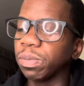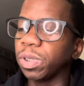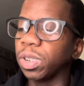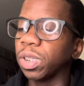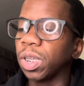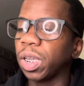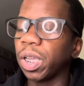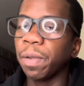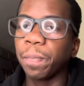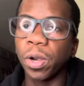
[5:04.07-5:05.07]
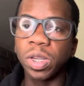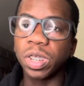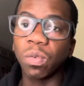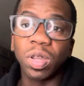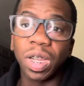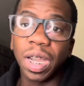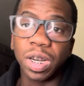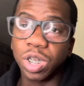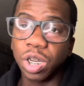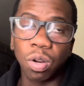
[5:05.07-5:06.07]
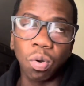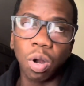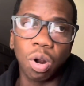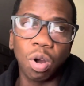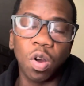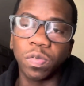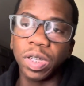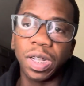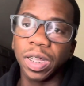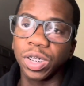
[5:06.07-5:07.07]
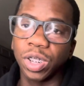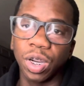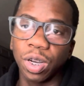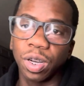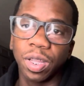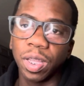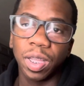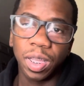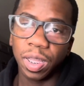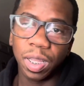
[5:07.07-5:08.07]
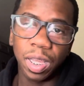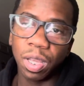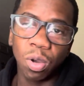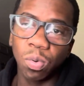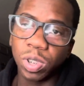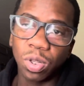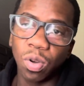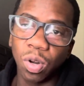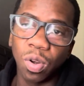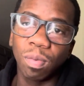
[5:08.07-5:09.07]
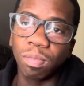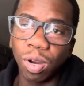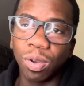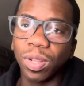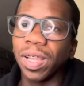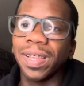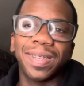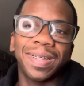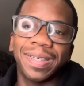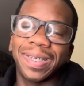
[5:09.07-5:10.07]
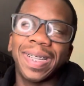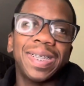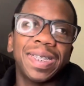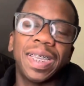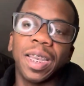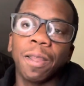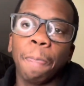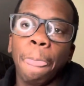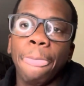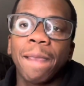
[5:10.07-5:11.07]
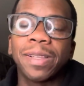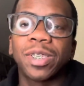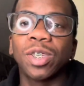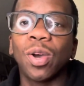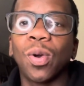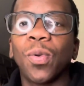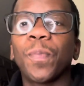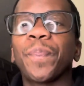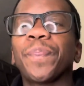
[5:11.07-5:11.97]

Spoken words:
me. In person, whether I got a shirt on or off, they like, sir, hey, yo, what's going on, bro? Like, they just get it. So,